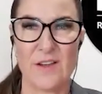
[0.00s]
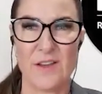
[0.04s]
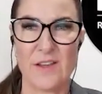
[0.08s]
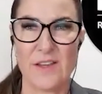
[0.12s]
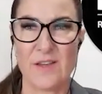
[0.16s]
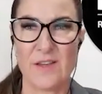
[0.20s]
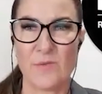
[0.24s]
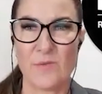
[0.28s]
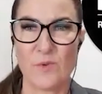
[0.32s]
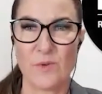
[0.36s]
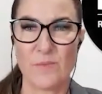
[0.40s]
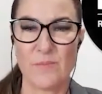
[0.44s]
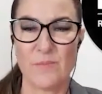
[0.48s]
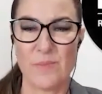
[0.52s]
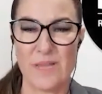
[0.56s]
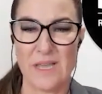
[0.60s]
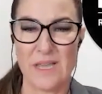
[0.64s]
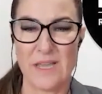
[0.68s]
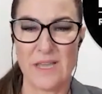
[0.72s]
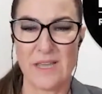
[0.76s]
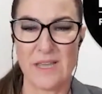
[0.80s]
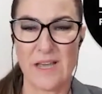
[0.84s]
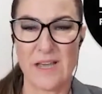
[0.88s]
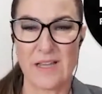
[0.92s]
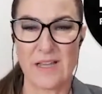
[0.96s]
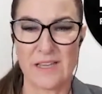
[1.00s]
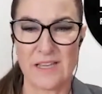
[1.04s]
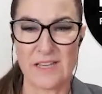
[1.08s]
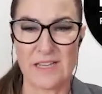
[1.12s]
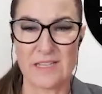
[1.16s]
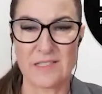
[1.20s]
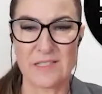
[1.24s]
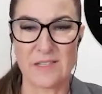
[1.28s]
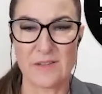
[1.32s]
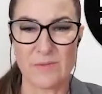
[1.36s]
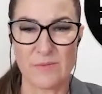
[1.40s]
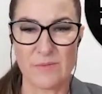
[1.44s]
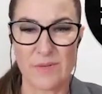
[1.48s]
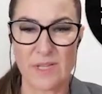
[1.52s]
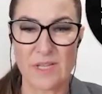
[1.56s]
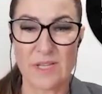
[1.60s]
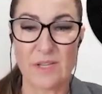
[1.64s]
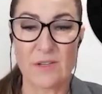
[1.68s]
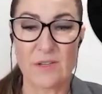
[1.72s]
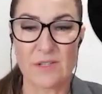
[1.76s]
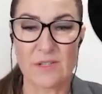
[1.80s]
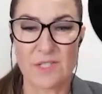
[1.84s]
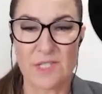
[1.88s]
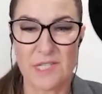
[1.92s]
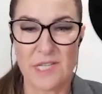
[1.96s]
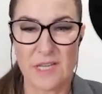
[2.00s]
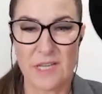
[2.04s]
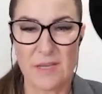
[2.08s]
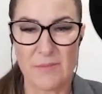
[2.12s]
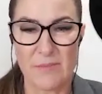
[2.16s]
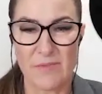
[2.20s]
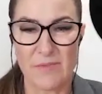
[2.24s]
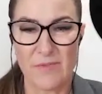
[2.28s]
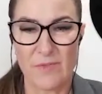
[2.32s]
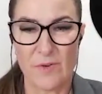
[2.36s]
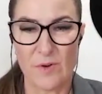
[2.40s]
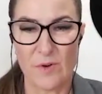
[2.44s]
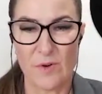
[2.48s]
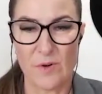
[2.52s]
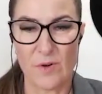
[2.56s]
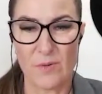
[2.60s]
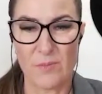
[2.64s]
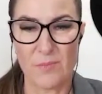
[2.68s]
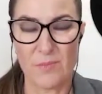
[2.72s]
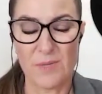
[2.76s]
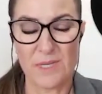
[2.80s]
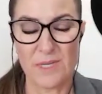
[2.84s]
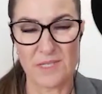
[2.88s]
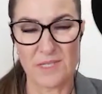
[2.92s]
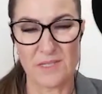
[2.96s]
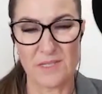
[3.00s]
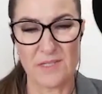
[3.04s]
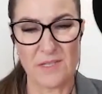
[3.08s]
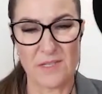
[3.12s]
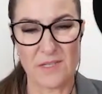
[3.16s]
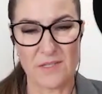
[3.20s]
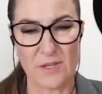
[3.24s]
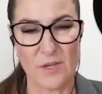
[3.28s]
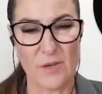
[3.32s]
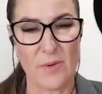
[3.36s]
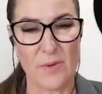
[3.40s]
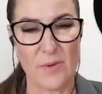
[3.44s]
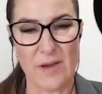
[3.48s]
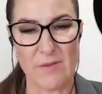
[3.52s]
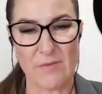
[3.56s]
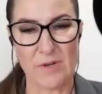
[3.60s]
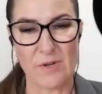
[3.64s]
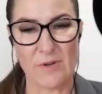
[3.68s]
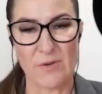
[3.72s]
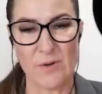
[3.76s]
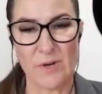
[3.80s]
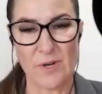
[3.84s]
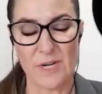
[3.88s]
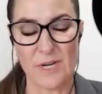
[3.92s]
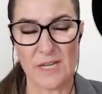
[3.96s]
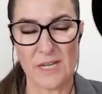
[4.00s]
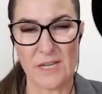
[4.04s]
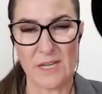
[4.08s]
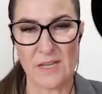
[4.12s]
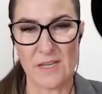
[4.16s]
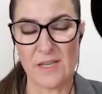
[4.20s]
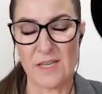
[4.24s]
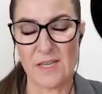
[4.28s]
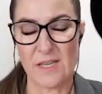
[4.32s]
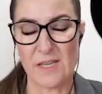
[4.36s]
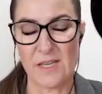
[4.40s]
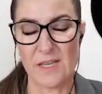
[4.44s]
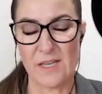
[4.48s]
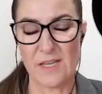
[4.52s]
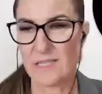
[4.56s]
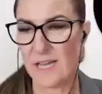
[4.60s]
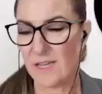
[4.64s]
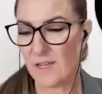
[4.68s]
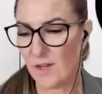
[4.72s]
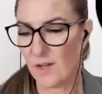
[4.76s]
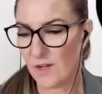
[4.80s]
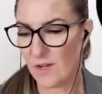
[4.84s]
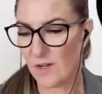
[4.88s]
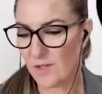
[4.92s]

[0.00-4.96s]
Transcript: would be, I guess, a really good tip for businesses who are recruiting is that,